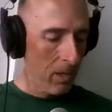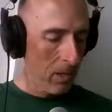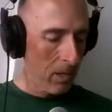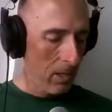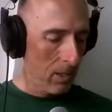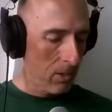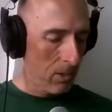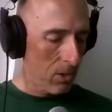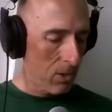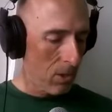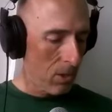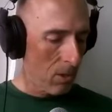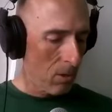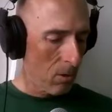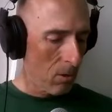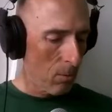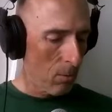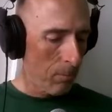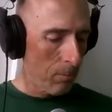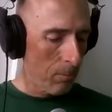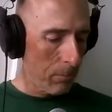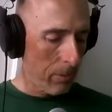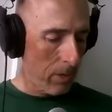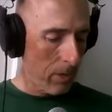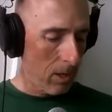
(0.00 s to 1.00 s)
And
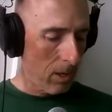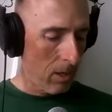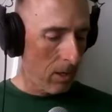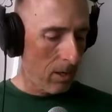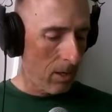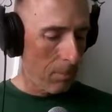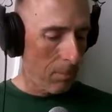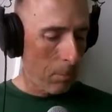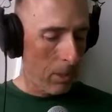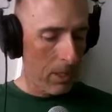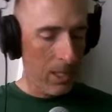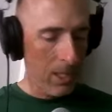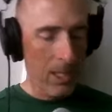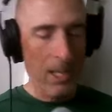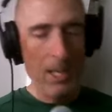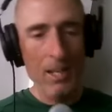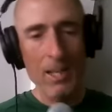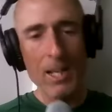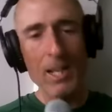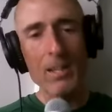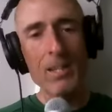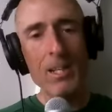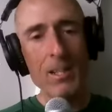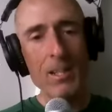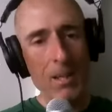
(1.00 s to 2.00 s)
so, uh, but yeah,
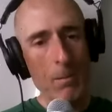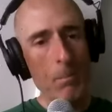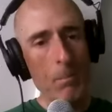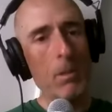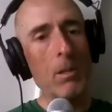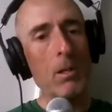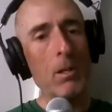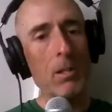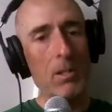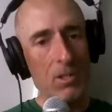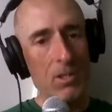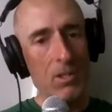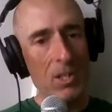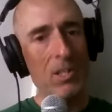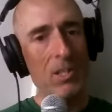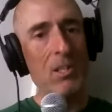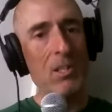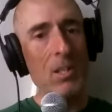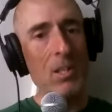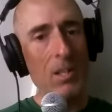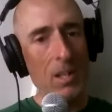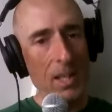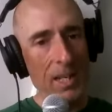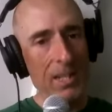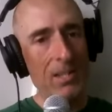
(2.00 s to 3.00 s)
I think that middle of
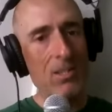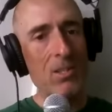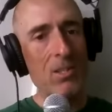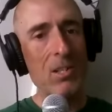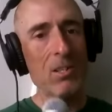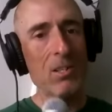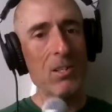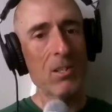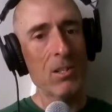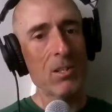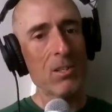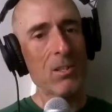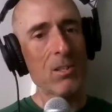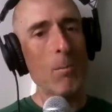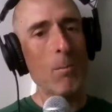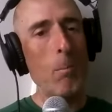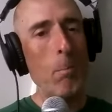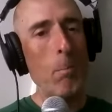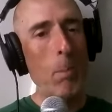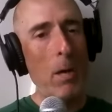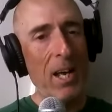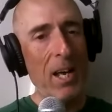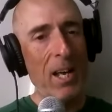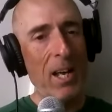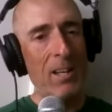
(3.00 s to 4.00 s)
season, late season is the
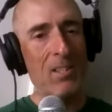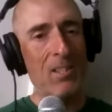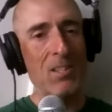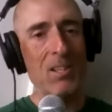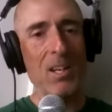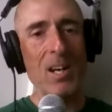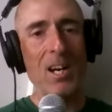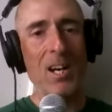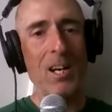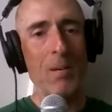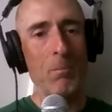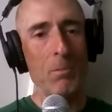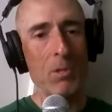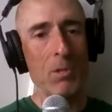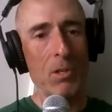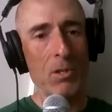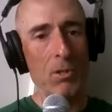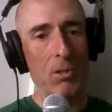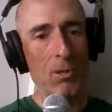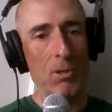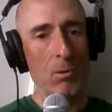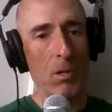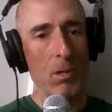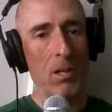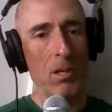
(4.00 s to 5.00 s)
best time to
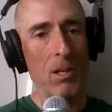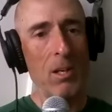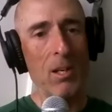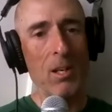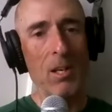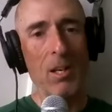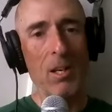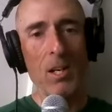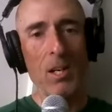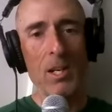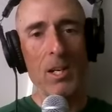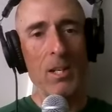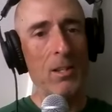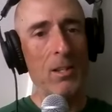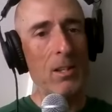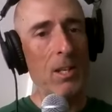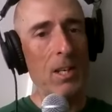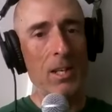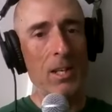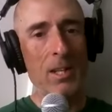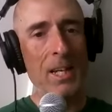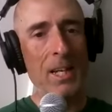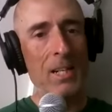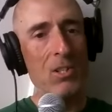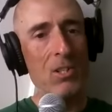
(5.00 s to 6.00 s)
do it and
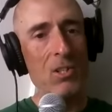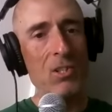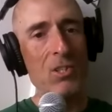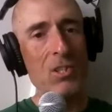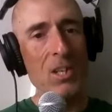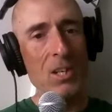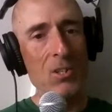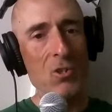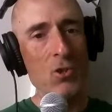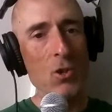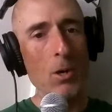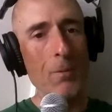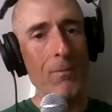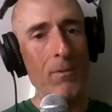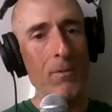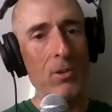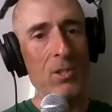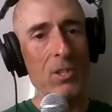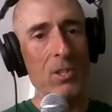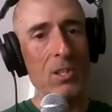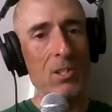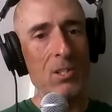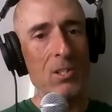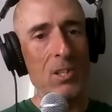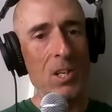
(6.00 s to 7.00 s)
and that just sets you up for
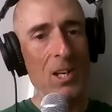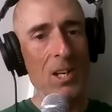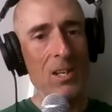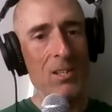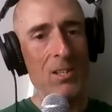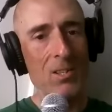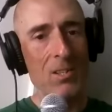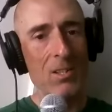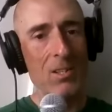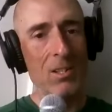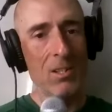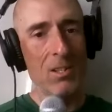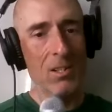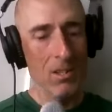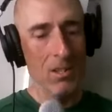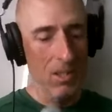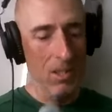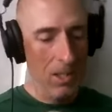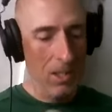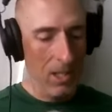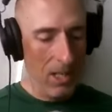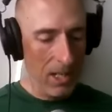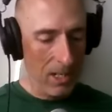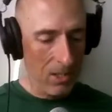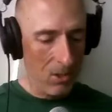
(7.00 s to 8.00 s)
success the the
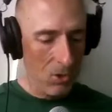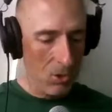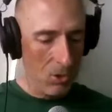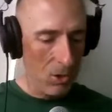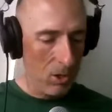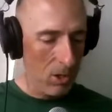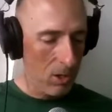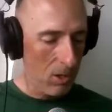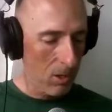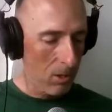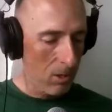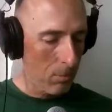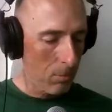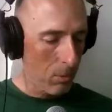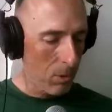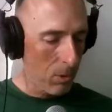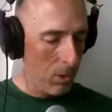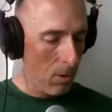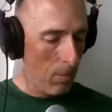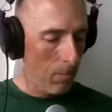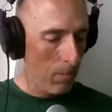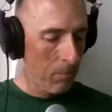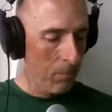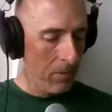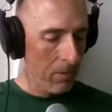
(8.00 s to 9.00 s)
next year
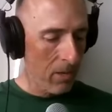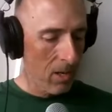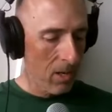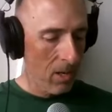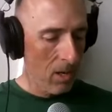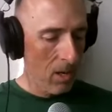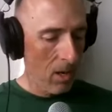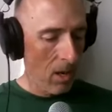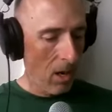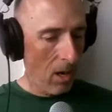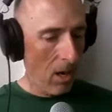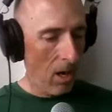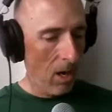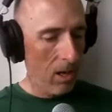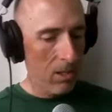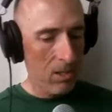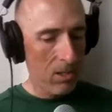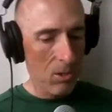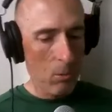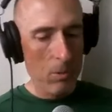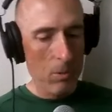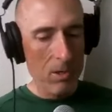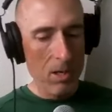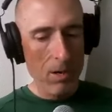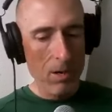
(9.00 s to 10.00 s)
so all right
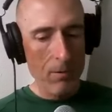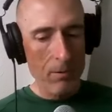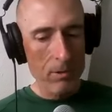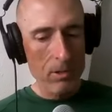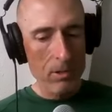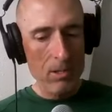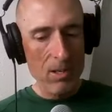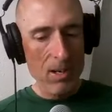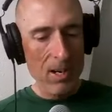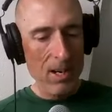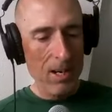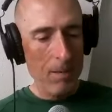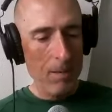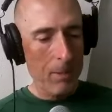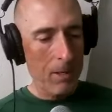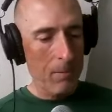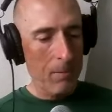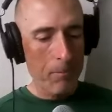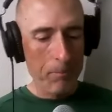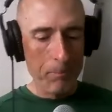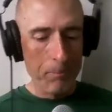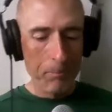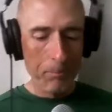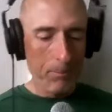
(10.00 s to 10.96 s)
so we covered the timing